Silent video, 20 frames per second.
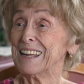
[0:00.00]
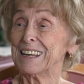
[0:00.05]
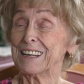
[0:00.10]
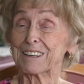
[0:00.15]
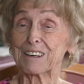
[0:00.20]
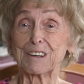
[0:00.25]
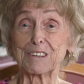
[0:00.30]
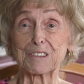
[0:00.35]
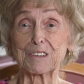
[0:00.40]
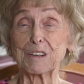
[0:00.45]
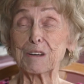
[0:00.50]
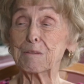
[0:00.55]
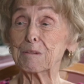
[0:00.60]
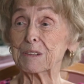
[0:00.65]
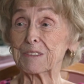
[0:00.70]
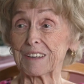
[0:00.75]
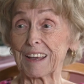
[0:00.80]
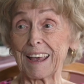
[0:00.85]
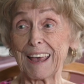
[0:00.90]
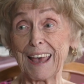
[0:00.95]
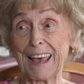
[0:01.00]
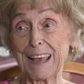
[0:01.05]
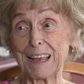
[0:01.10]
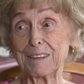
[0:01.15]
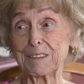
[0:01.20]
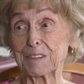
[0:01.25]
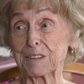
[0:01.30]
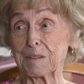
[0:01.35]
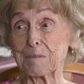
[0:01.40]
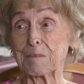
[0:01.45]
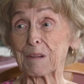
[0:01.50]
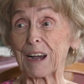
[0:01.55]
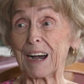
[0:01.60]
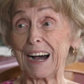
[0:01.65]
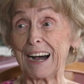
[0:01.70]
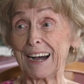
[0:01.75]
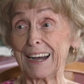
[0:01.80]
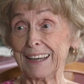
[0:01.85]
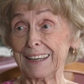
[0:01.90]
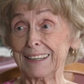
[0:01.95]
because he was a handsome
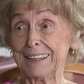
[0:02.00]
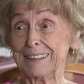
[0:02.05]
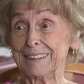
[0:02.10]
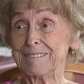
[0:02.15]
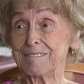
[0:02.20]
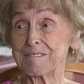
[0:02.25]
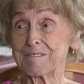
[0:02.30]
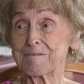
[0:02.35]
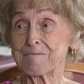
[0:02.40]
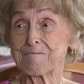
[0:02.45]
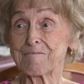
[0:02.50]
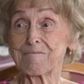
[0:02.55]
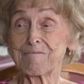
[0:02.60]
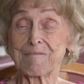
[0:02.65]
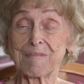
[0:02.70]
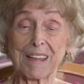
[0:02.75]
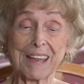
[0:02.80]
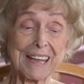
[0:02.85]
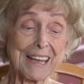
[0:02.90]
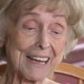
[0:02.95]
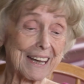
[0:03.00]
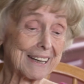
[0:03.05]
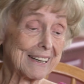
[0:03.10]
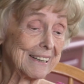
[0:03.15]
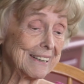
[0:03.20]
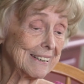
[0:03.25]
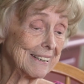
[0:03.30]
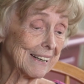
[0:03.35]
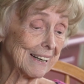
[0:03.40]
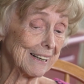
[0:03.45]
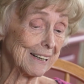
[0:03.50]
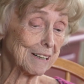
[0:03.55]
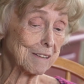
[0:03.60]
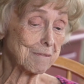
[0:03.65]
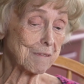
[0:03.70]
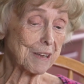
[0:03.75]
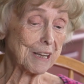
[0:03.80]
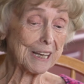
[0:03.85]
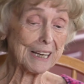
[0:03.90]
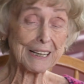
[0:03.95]
guy. And
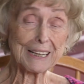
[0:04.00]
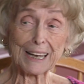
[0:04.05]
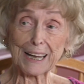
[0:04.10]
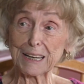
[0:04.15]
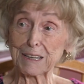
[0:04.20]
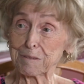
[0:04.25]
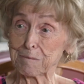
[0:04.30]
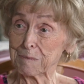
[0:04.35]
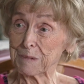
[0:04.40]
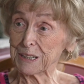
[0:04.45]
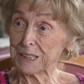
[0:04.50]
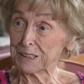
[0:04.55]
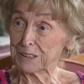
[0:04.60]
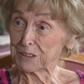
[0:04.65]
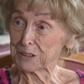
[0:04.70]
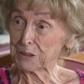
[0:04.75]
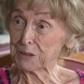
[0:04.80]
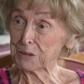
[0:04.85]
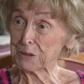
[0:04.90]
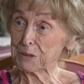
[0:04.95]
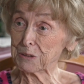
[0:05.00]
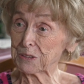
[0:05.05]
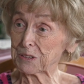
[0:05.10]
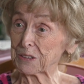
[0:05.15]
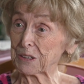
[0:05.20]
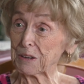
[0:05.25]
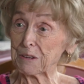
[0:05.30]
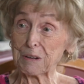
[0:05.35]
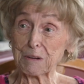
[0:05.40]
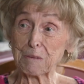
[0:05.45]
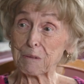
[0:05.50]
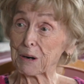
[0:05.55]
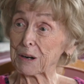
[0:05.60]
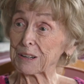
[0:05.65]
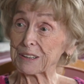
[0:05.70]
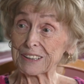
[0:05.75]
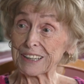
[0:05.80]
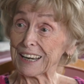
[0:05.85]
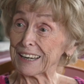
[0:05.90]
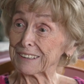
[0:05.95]
he liked me too, so it
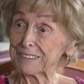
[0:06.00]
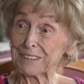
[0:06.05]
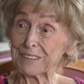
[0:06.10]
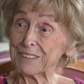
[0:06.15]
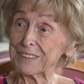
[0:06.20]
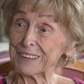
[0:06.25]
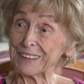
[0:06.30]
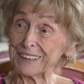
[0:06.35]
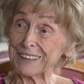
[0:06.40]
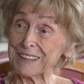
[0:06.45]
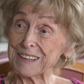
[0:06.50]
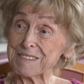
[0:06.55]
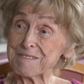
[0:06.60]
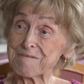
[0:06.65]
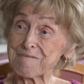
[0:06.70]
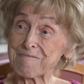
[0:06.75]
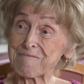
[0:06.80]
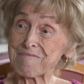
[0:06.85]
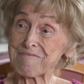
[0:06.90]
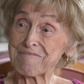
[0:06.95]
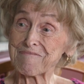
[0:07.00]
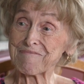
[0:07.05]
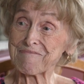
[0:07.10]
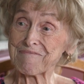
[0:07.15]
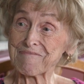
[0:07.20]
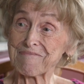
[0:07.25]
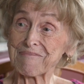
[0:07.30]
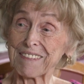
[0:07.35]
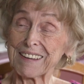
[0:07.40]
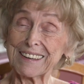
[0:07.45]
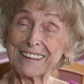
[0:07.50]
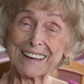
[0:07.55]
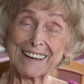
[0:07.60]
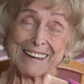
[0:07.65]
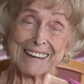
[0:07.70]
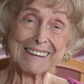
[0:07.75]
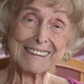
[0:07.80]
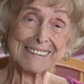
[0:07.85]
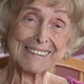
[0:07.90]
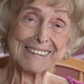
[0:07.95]
worked out good. Yeah.